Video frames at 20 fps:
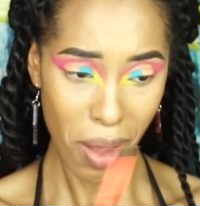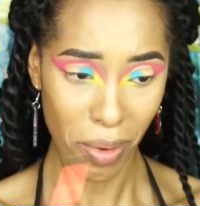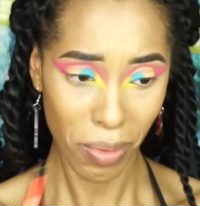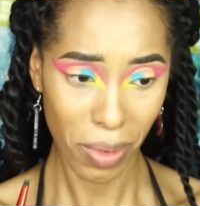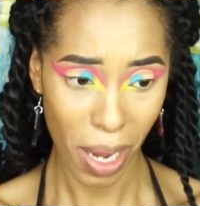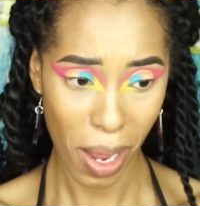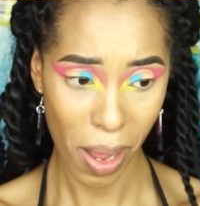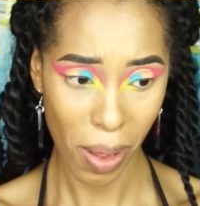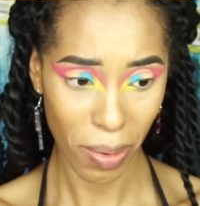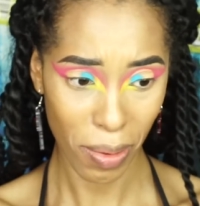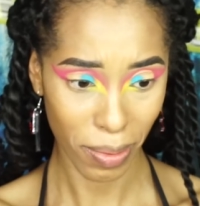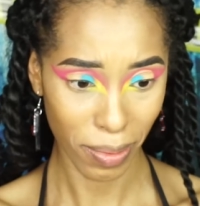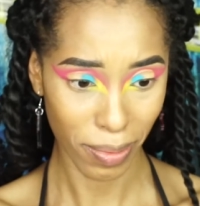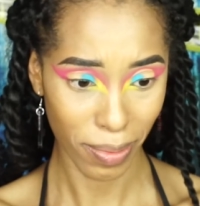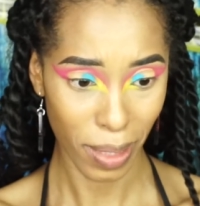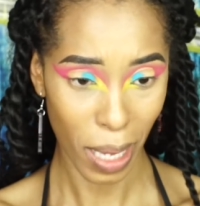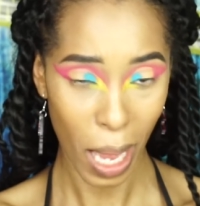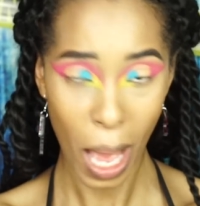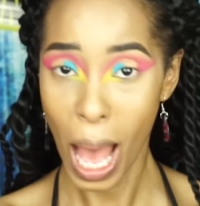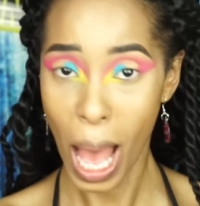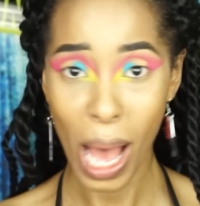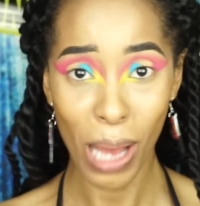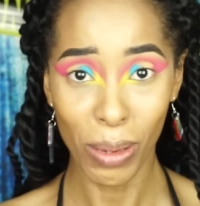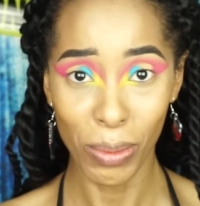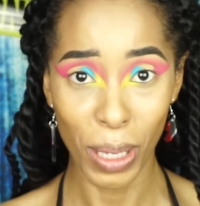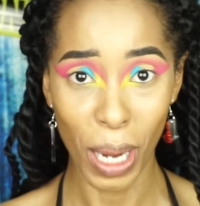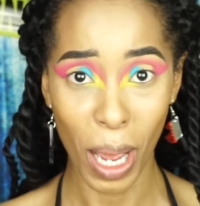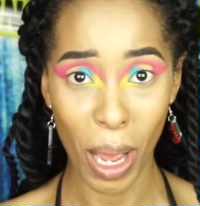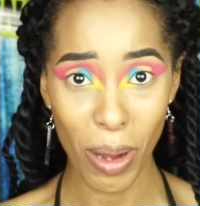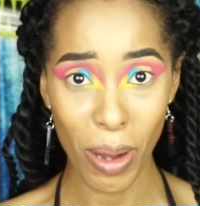Oh no, oh
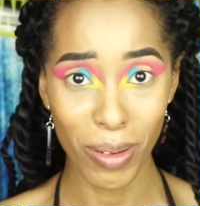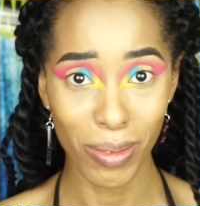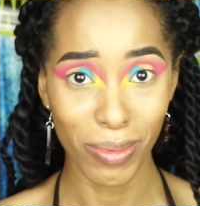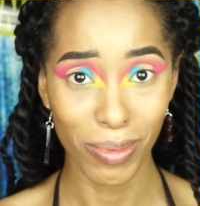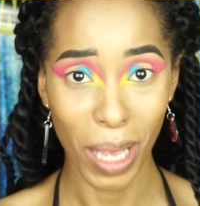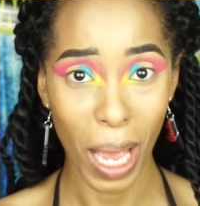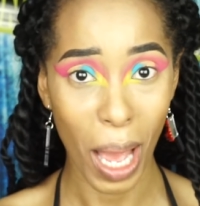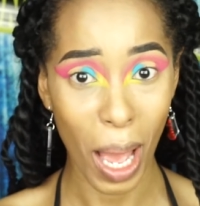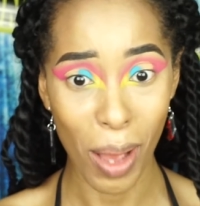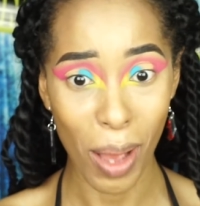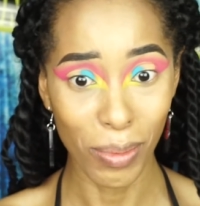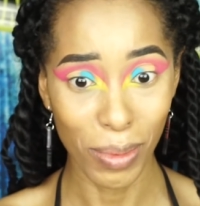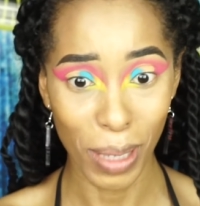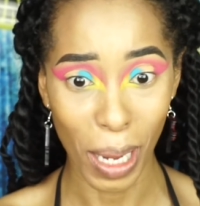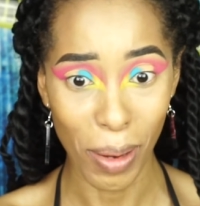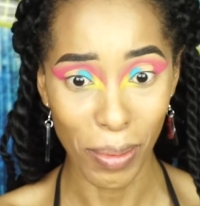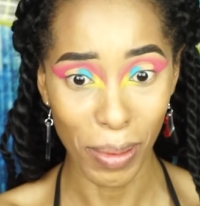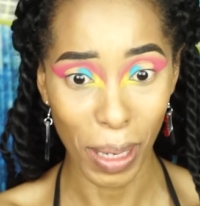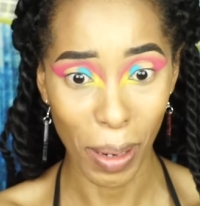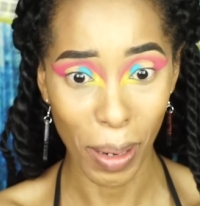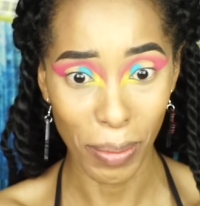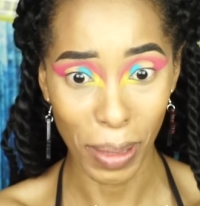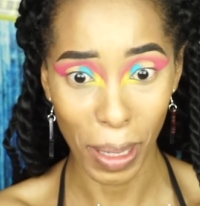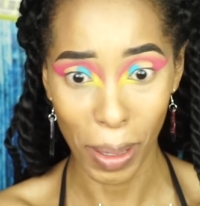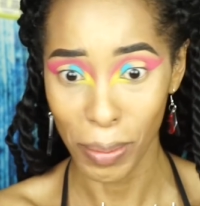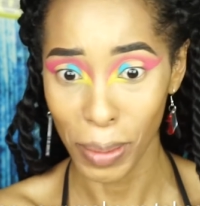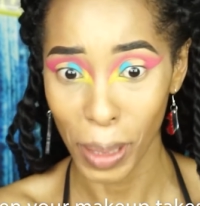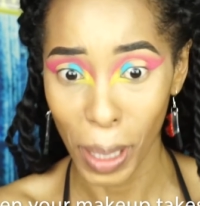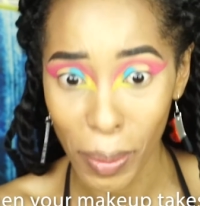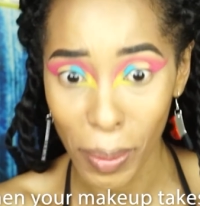no, oh no, no,
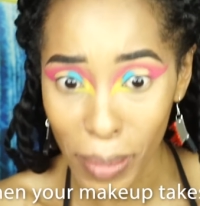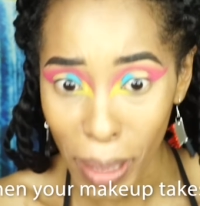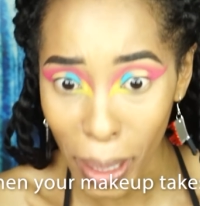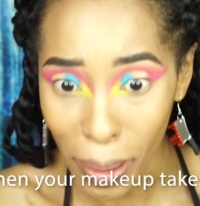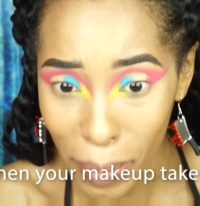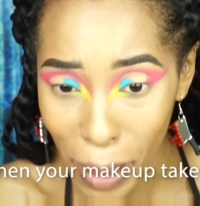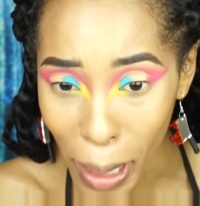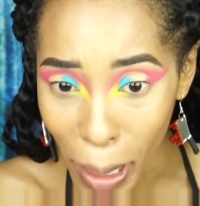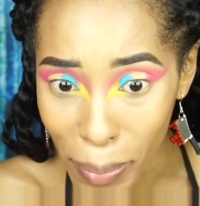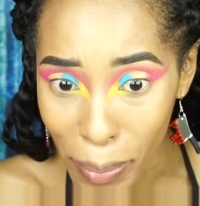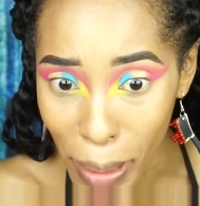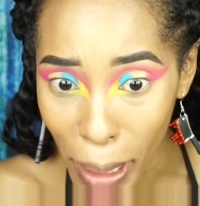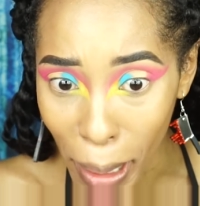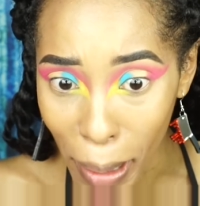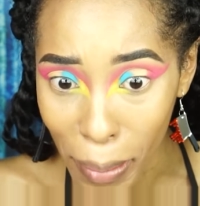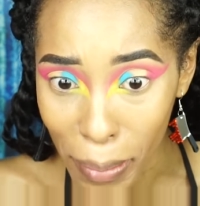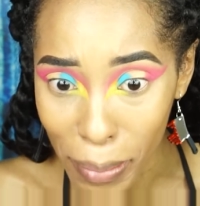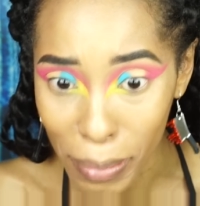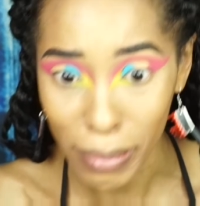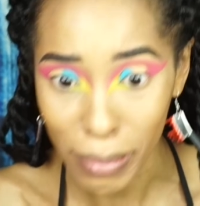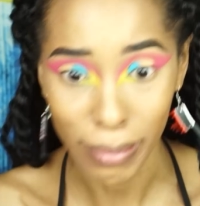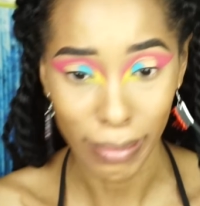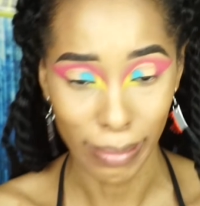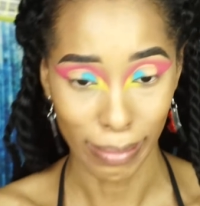no, no, no, no, no.